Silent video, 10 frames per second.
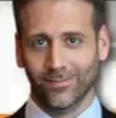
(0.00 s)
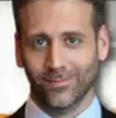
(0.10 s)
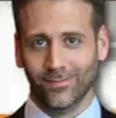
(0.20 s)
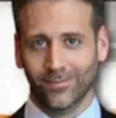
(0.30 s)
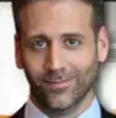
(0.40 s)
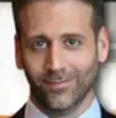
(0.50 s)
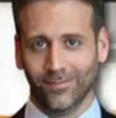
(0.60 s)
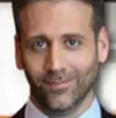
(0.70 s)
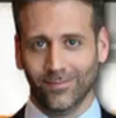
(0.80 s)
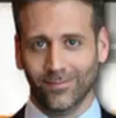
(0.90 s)

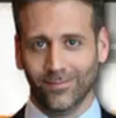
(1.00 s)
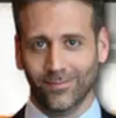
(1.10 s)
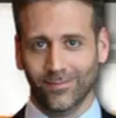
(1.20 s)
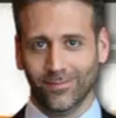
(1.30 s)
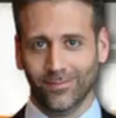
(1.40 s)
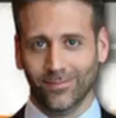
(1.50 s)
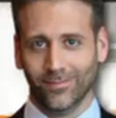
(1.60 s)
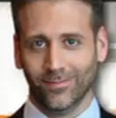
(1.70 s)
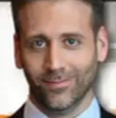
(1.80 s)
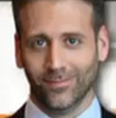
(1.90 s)

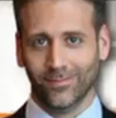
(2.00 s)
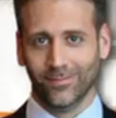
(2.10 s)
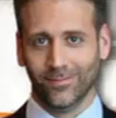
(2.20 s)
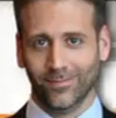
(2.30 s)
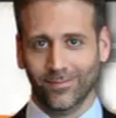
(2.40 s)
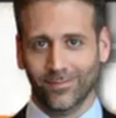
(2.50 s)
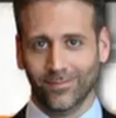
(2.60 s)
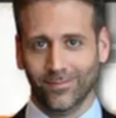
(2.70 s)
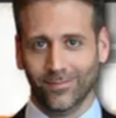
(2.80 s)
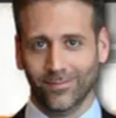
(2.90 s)

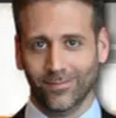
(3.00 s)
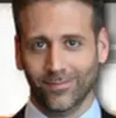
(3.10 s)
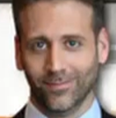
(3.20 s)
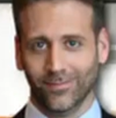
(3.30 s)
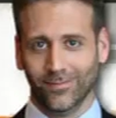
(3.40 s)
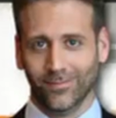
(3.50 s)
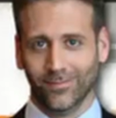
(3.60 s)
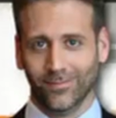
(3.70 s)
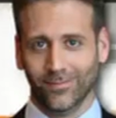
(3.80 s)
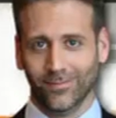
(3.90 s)

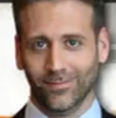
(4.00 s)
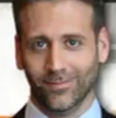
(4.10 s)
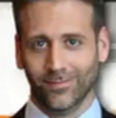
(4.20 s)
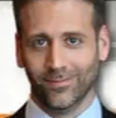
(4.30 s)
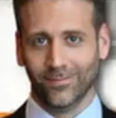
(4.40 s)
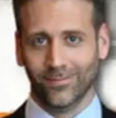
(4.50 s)
No words are spoken by the person on screen.